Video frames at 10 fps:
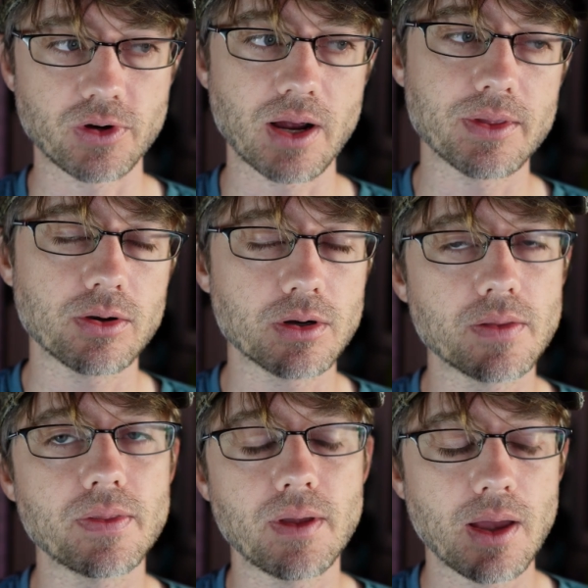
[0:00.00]

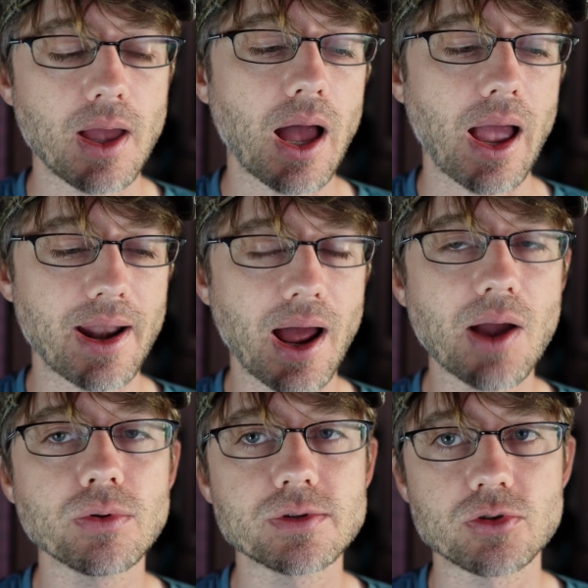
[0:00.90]
And I
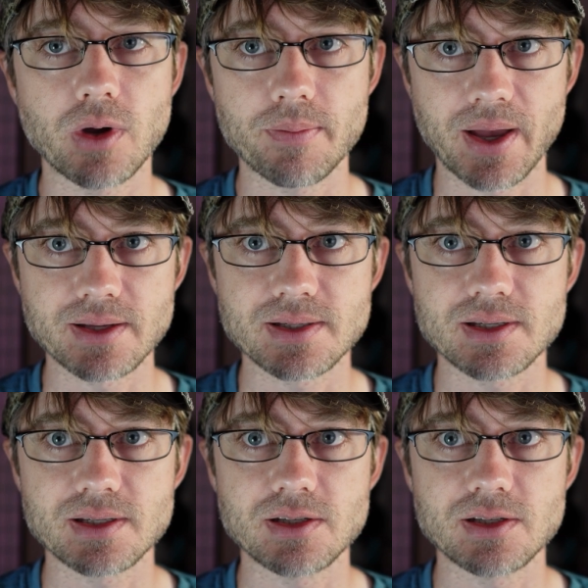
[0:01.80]
will do my best